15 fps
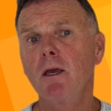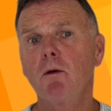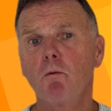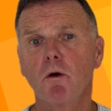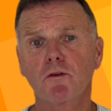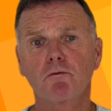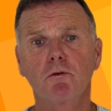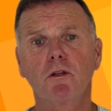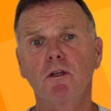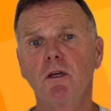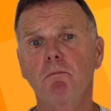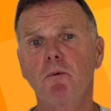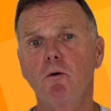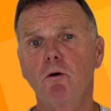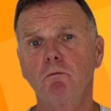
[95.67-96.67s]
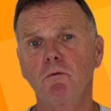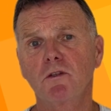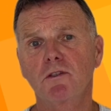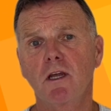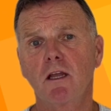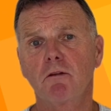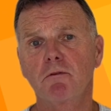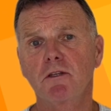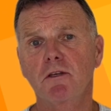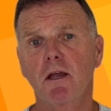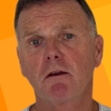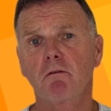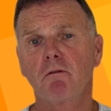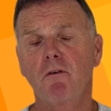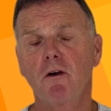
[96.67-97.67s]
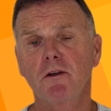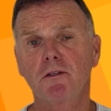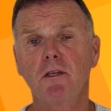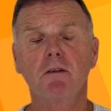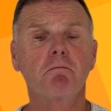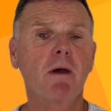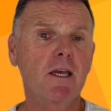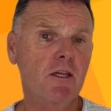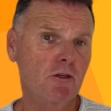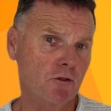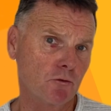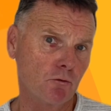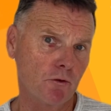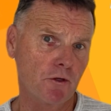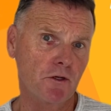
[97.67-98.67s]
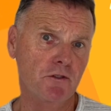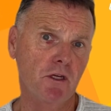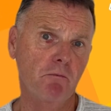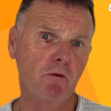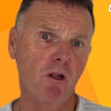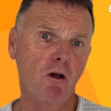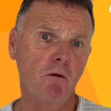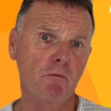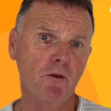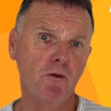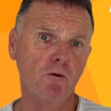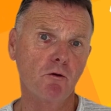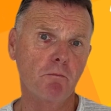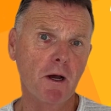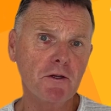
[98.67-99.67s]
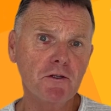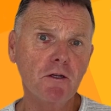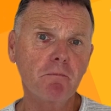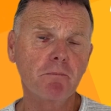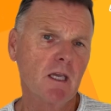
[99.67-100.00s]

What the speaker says: What's really important with salary sacrificing is making sure that it's in line with your budget.